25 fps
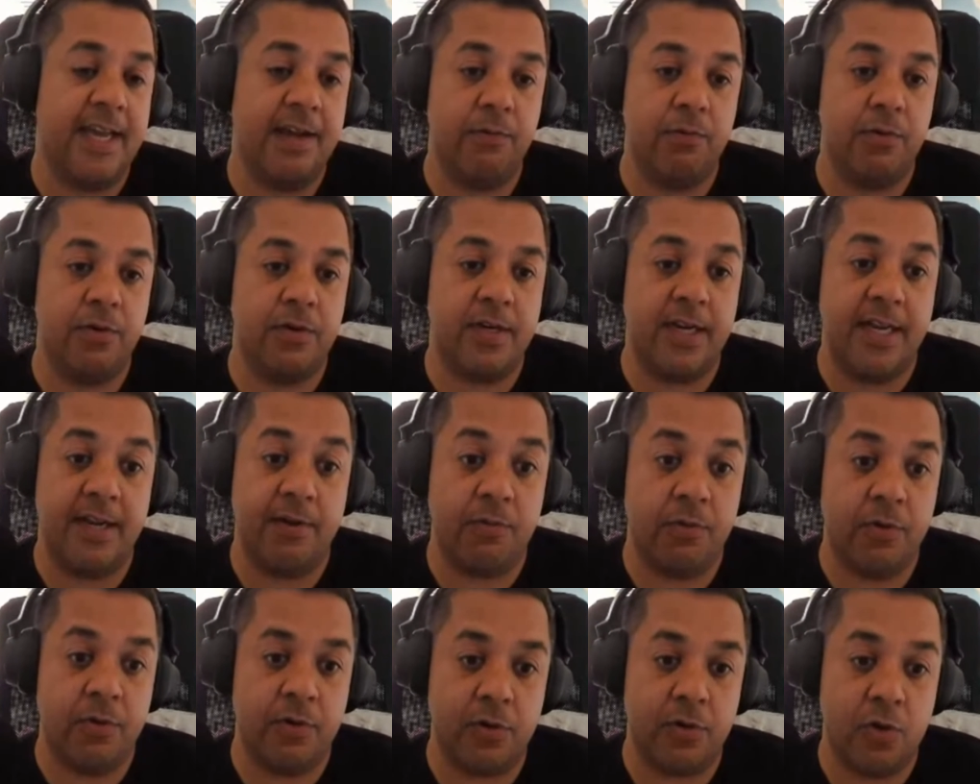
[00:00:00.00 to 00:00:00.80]
it
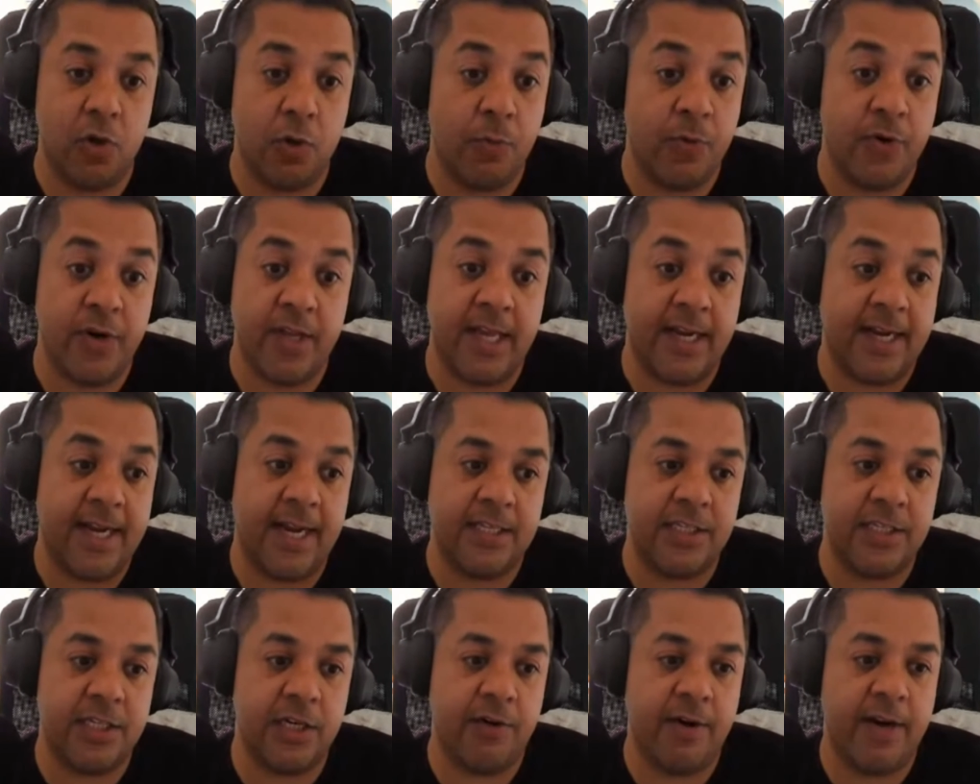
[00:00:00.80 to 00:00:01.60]
would come under
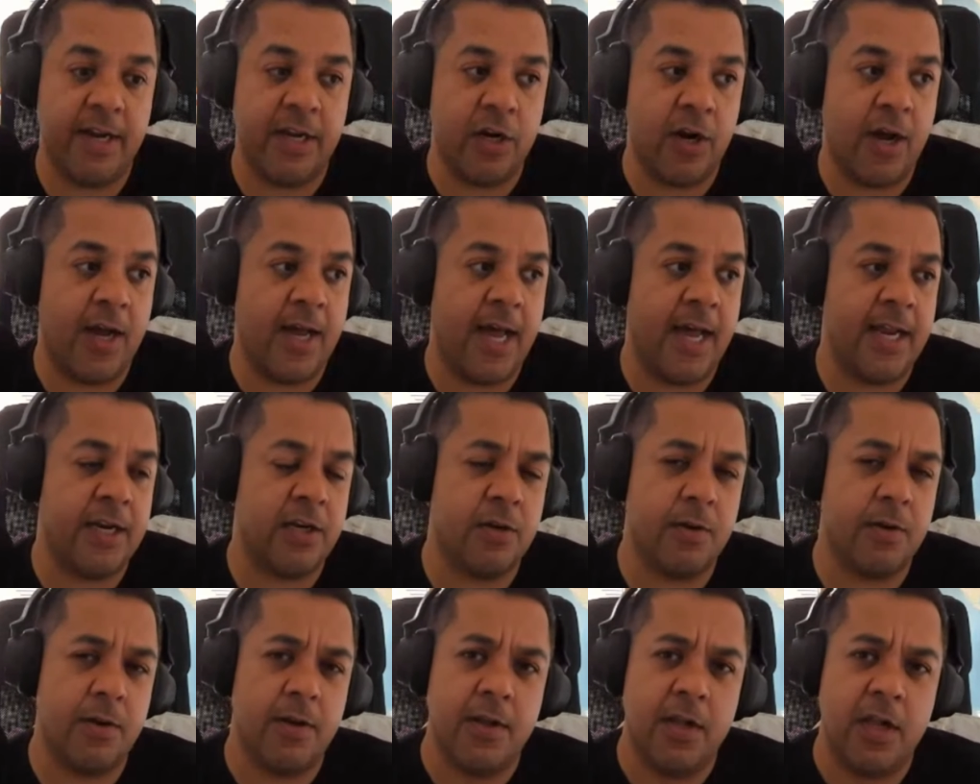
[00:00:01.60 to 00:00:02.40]
that category. You
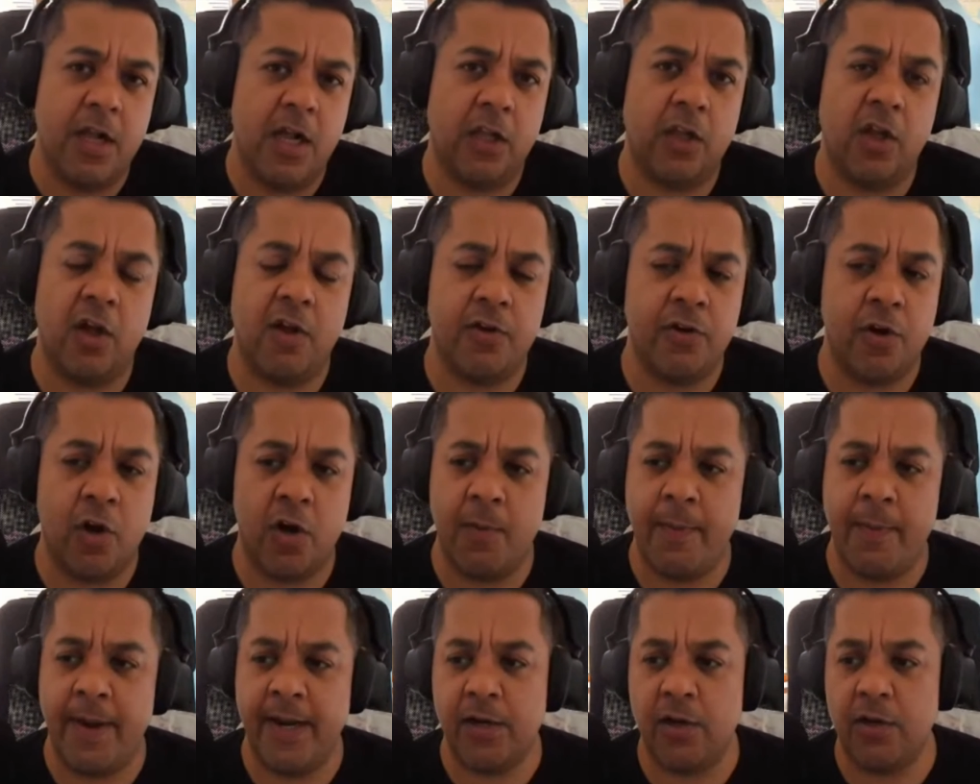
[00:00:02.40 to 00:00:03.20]
know,
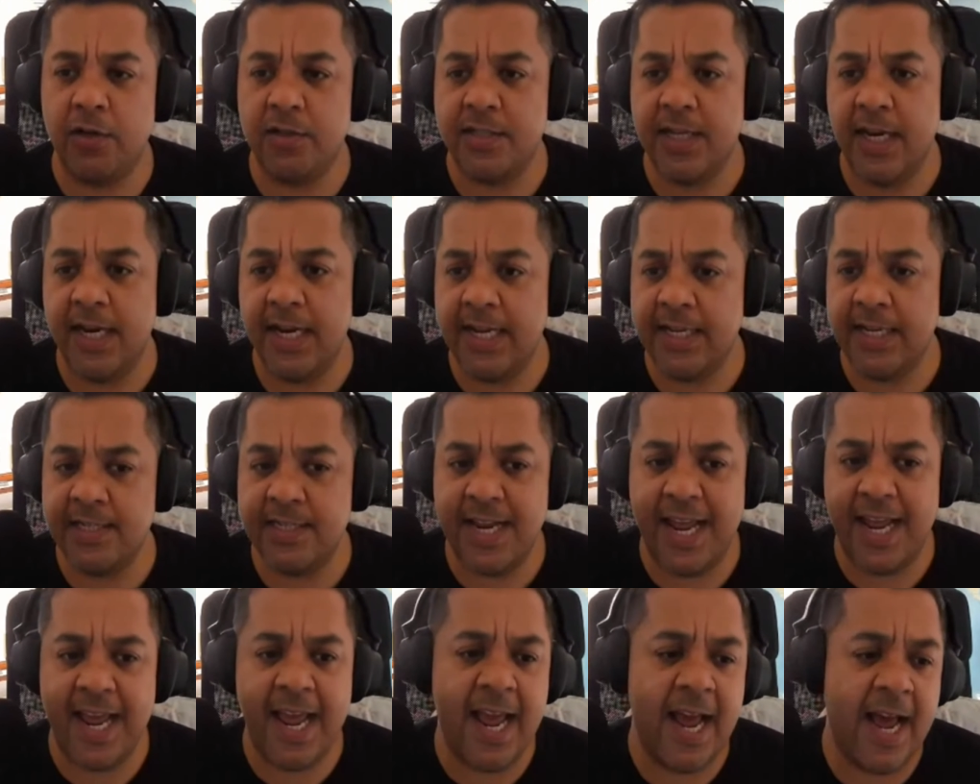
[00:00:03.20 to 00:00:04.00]
none of my content
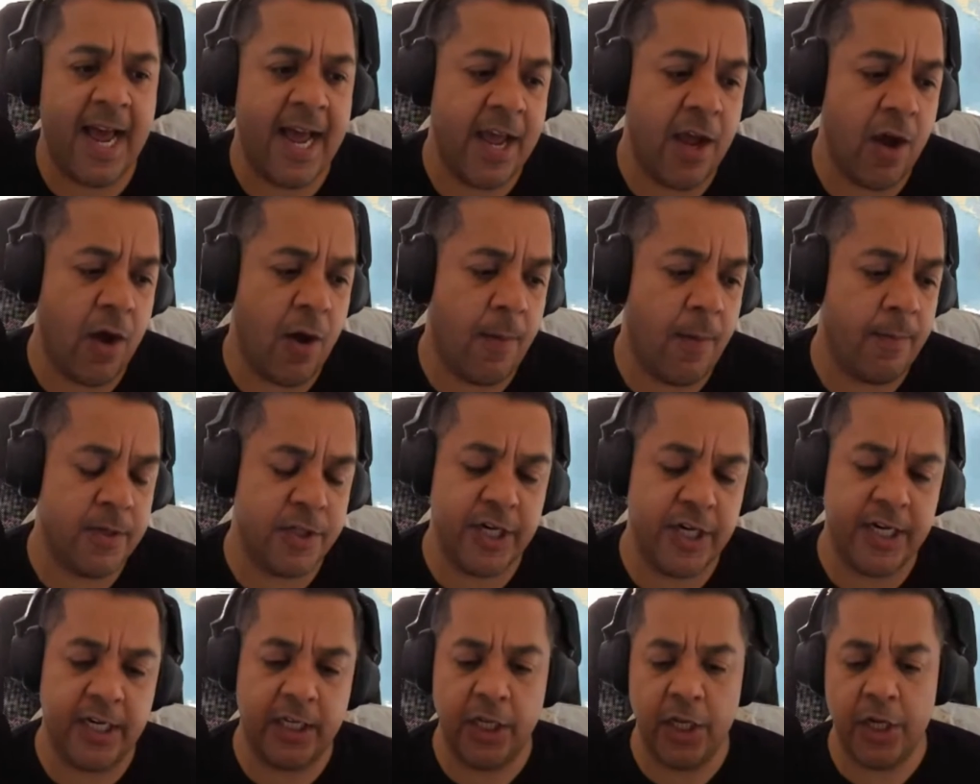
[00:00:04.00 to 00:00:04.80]
is AI
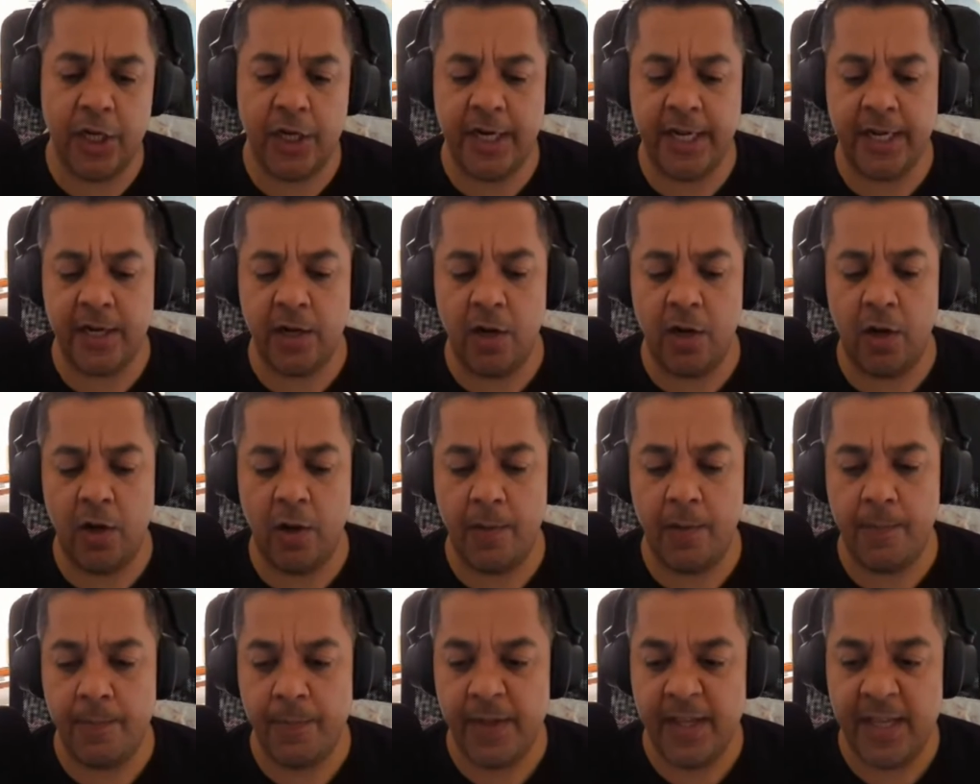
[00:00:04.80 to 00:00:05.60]
or machine learning
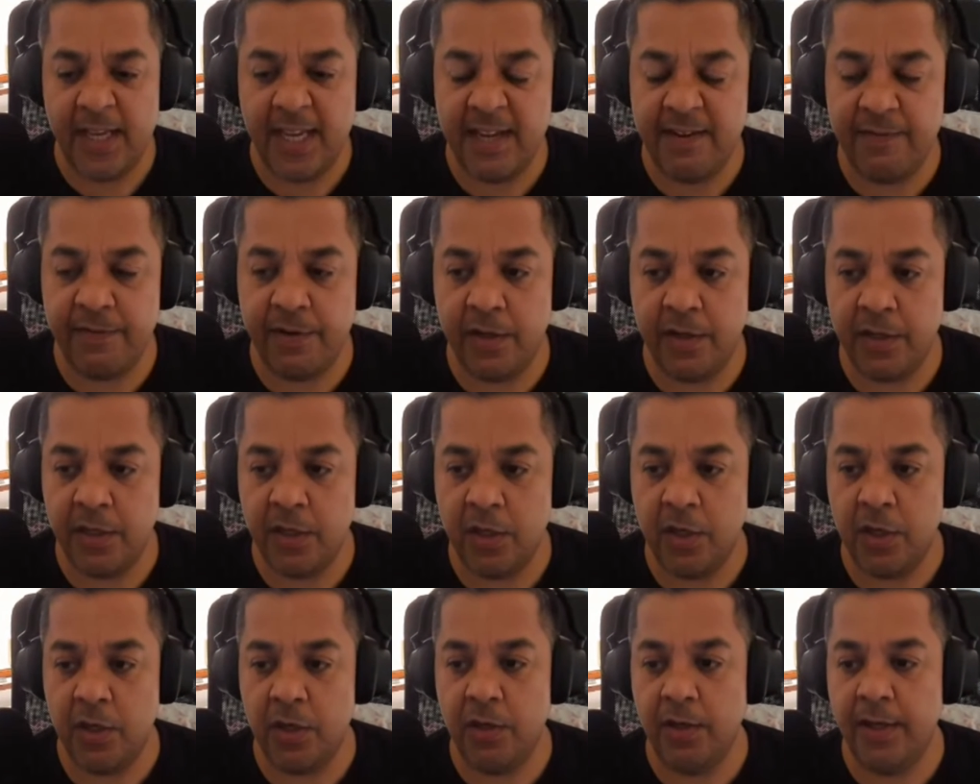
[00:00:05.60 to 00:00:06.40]
or
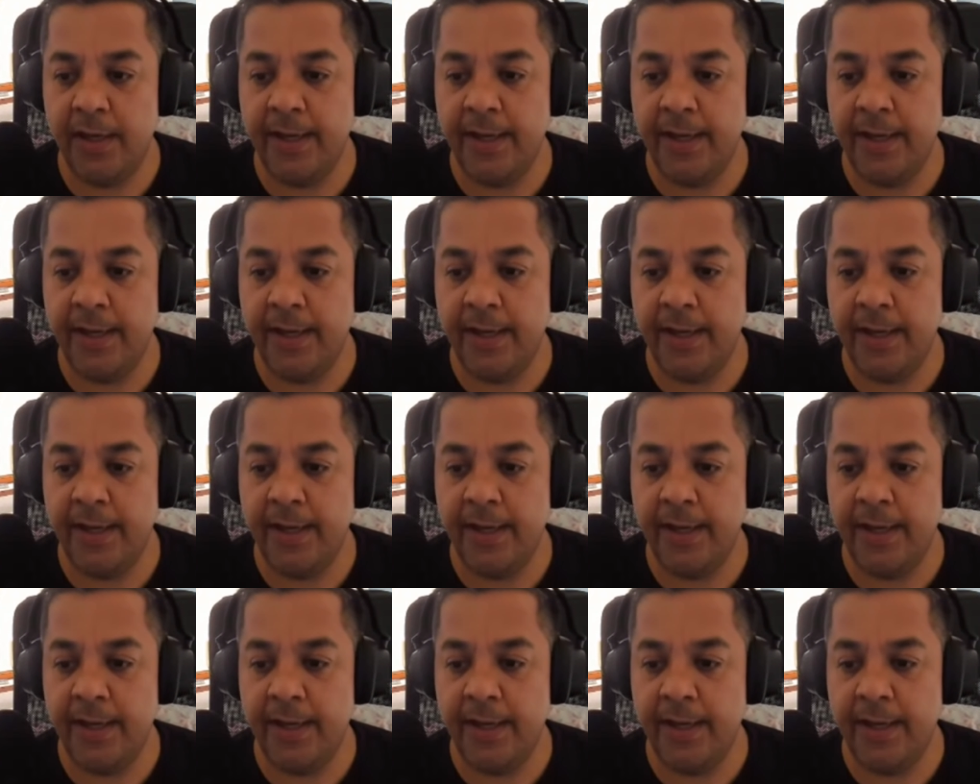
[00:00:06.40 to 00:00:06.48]
even